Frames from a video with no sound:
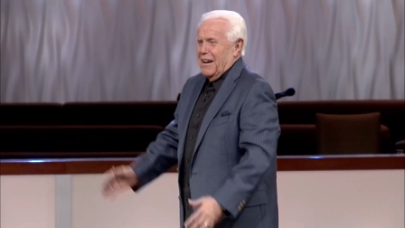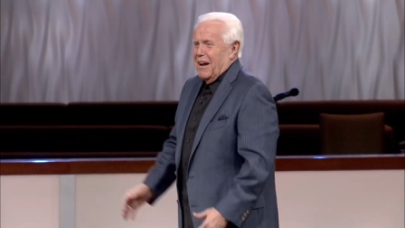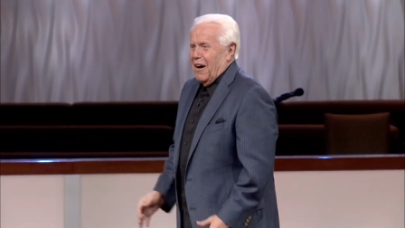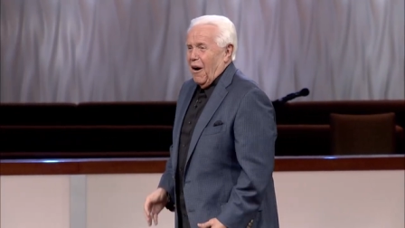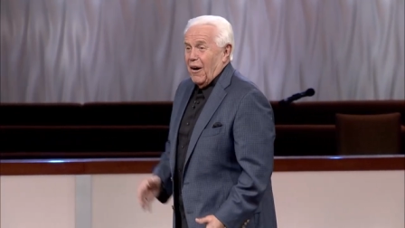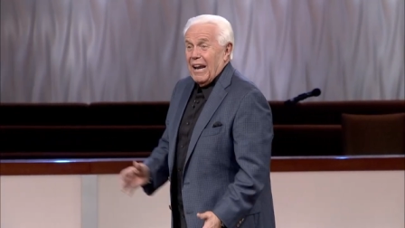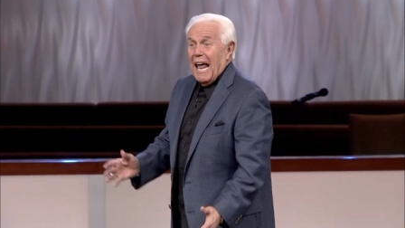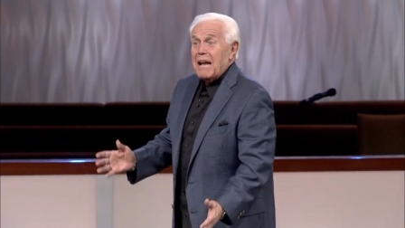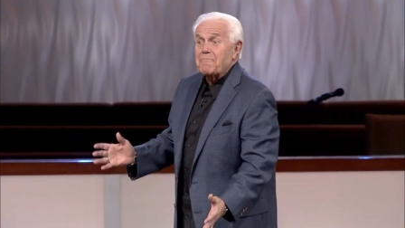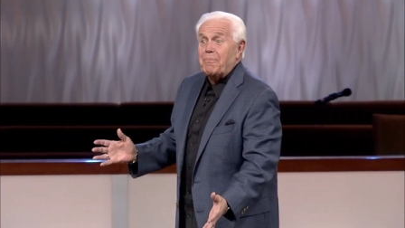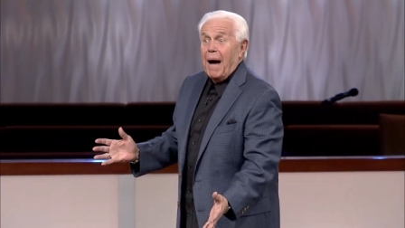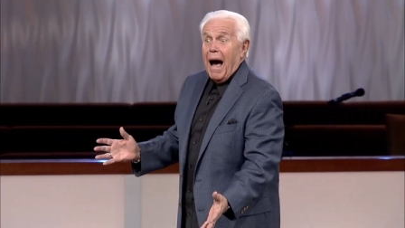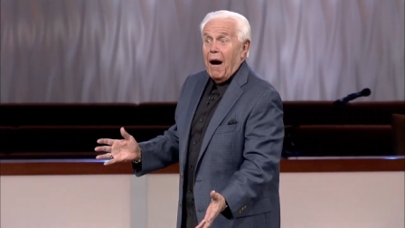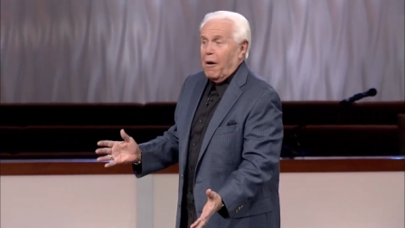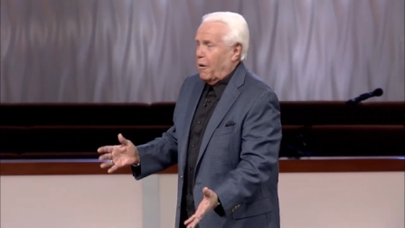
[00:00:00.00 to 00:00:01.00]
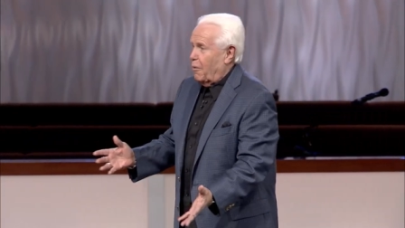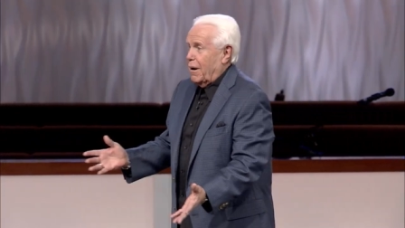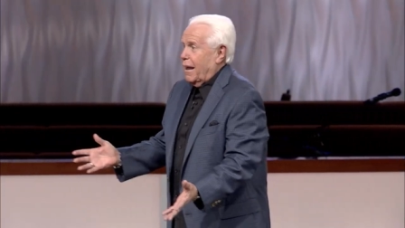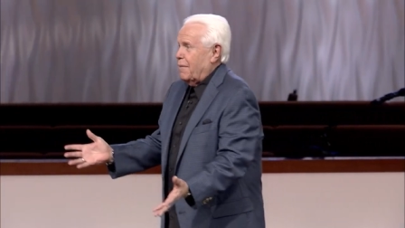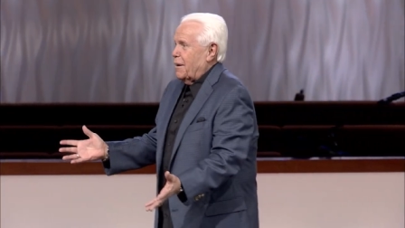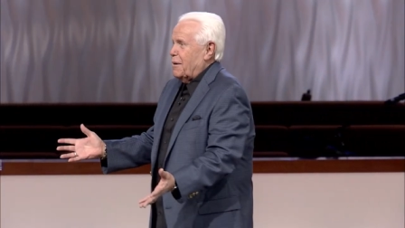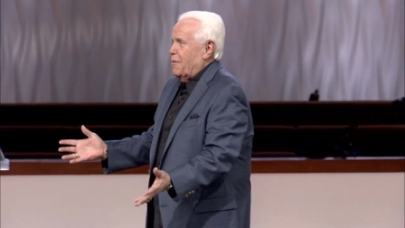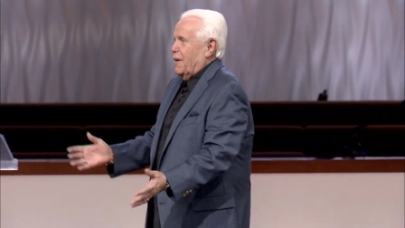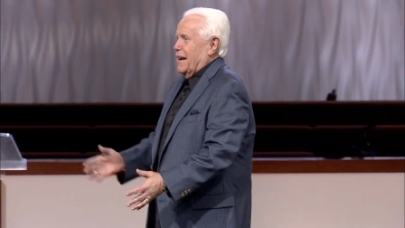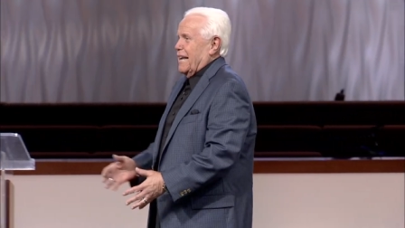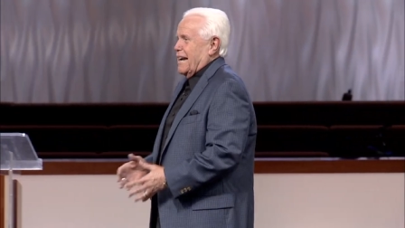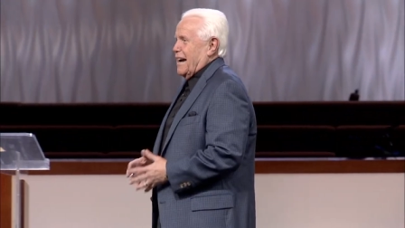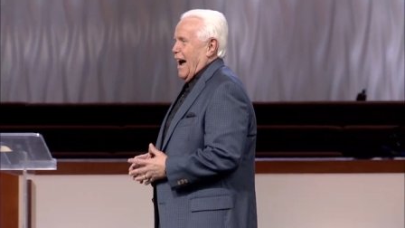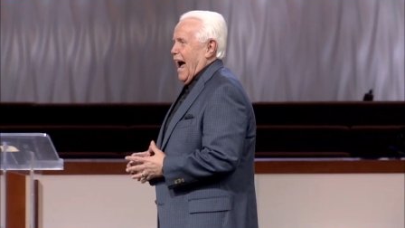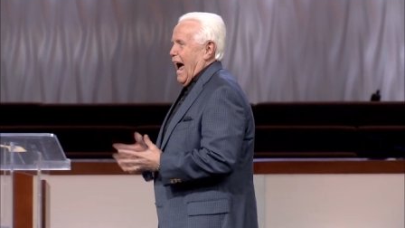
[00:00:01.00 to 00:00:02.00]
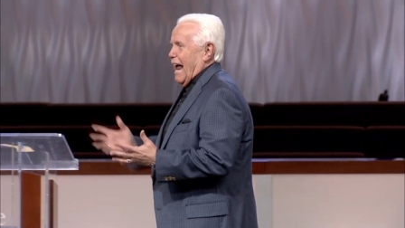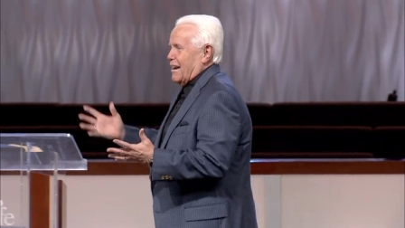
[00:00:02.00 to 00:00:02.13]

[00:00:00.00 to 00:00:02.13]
or Lake Powell, whatever you want to call I